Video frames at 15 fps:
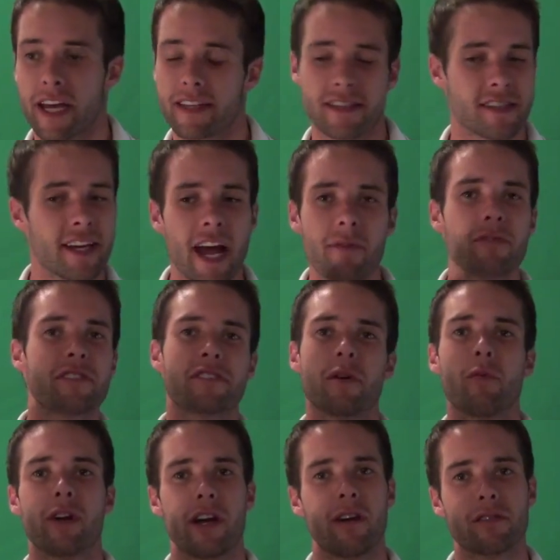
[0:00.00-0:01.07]
It's never
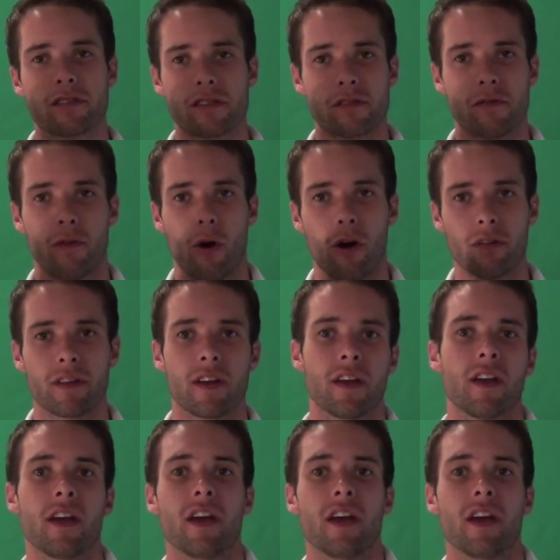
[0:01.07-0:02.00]
someone else's fault.